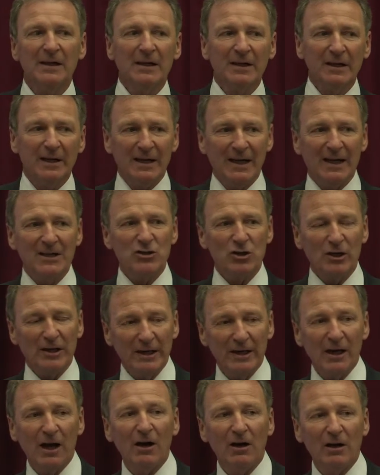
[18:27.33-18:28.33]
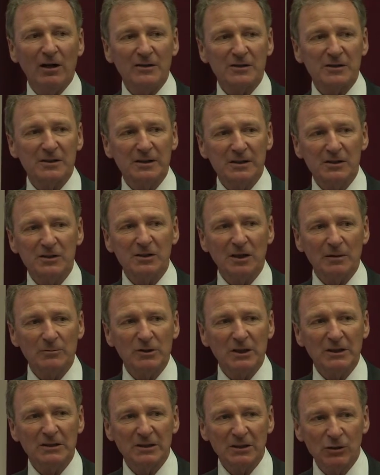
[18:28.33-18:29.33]
can actually enhance this
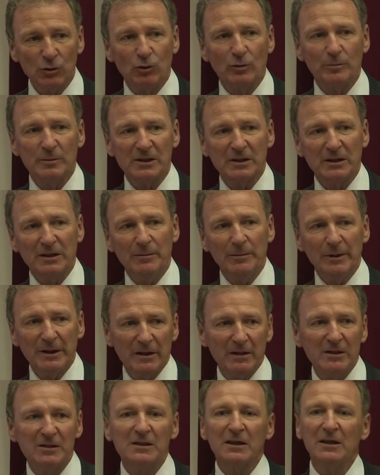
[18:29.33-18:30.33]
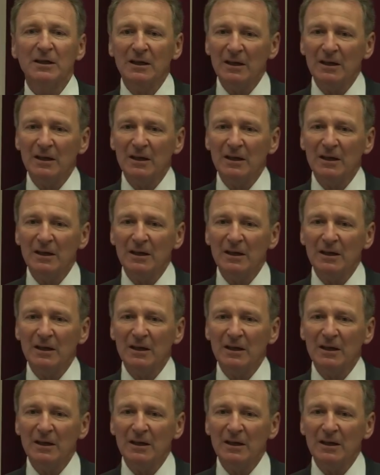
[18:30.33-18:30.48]
subject enormously, because